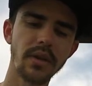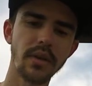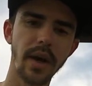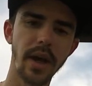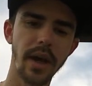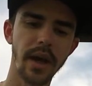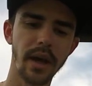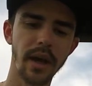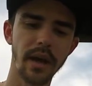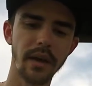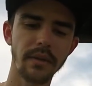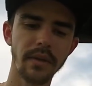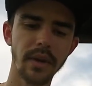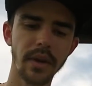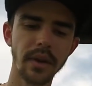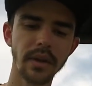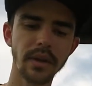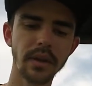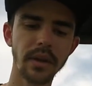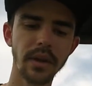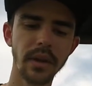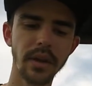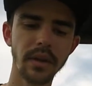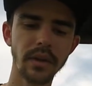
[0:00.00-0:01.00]
have a
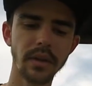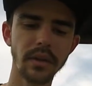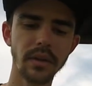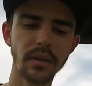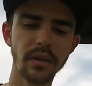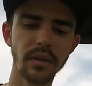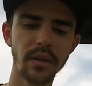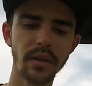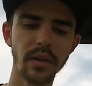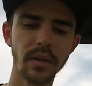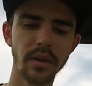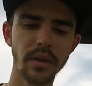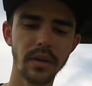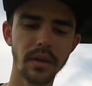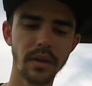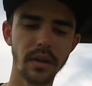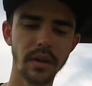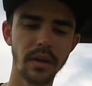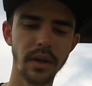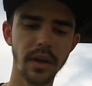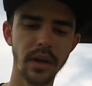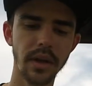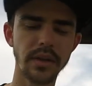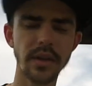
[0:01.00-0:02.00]
little,
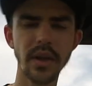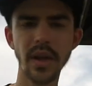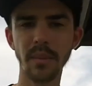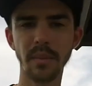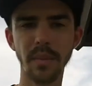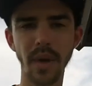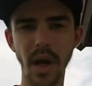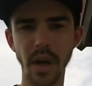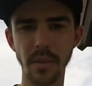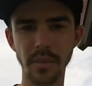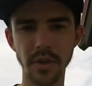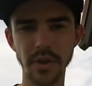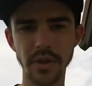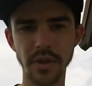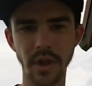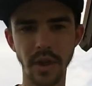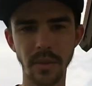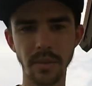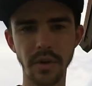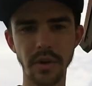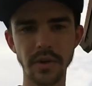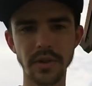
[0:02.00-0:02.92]
it's like a bobber stopper.